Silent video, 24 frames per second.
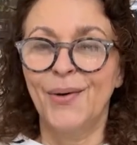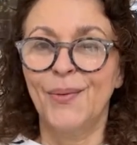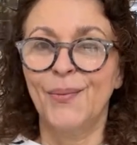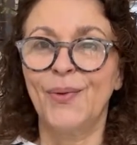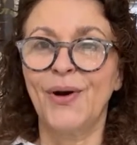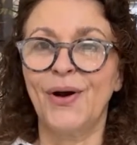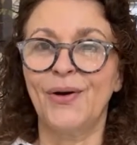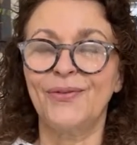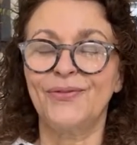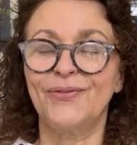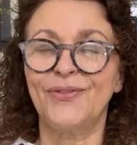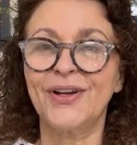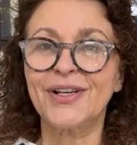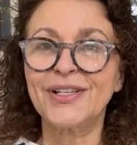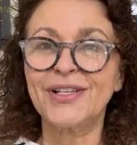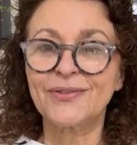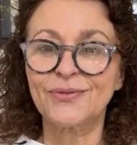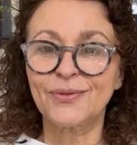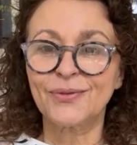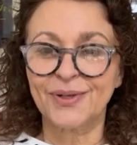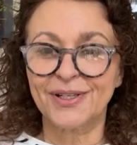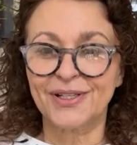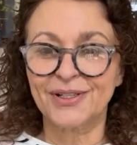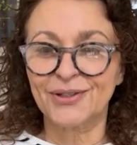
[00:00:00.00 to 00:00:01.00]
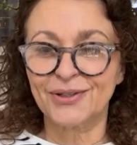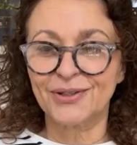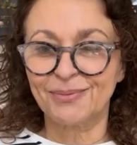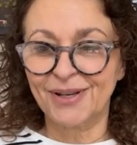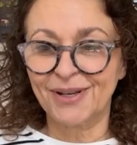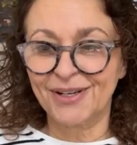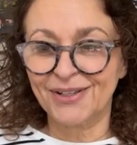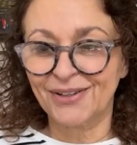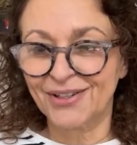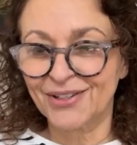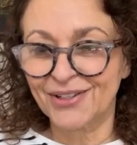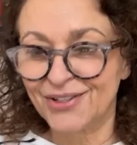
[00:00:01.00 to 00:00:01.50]
well, first of all, we are going to talk
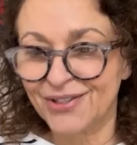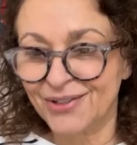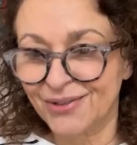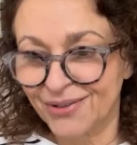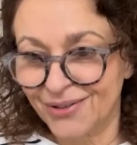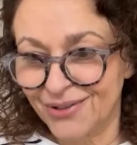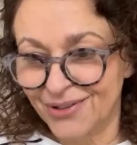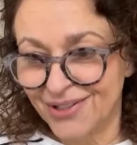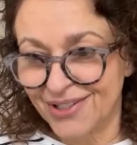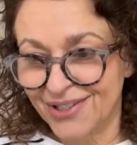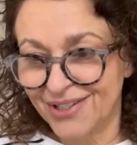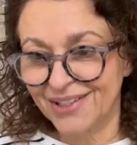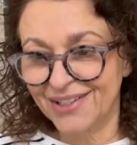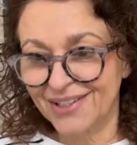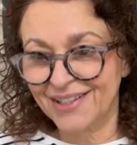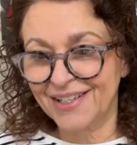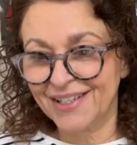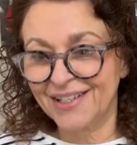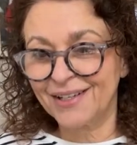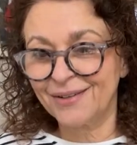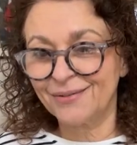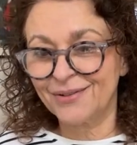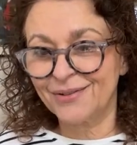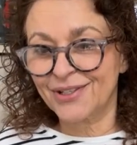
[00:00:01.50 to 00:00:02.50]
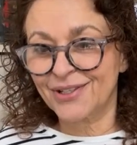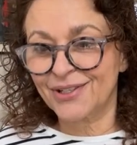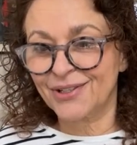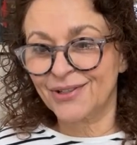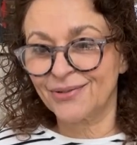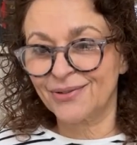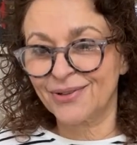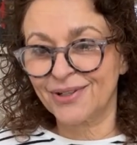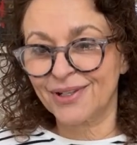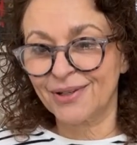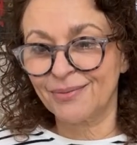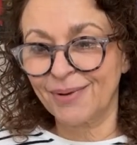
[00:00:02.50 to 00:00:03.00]
about nitrous oxide, and then I want to
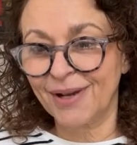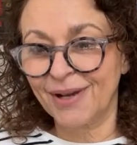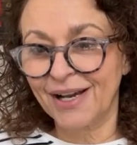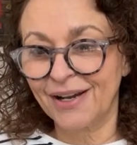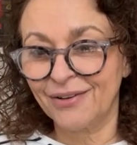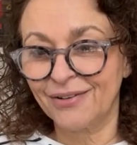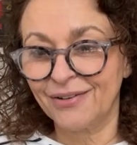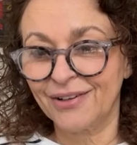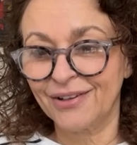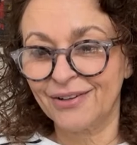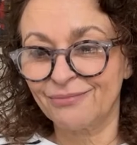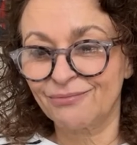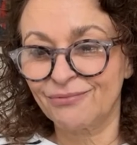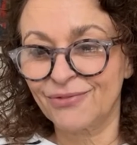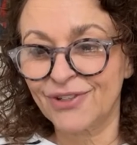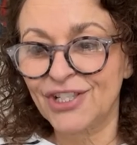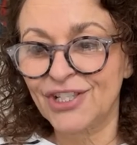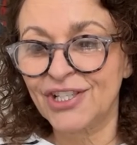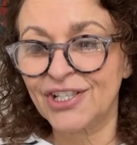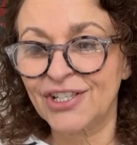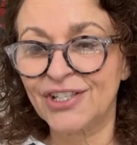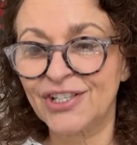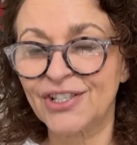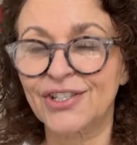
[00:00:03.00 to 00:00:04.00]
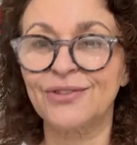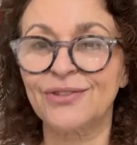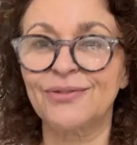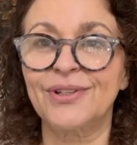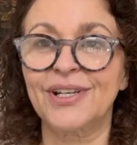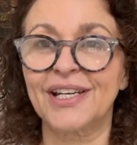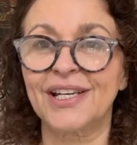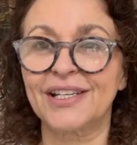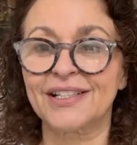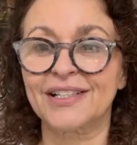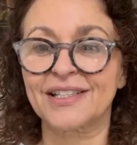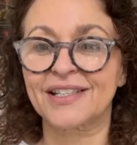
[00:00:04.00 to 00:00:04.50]
talk about Rishi
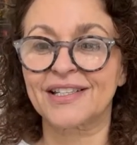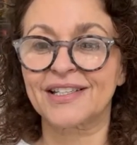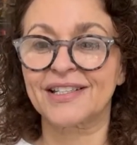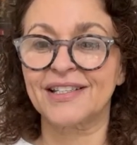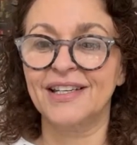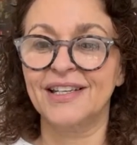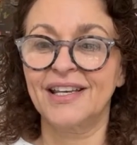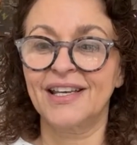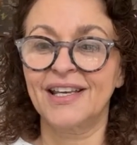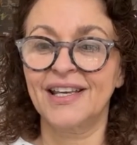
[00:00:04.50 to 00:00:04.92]
Sunak's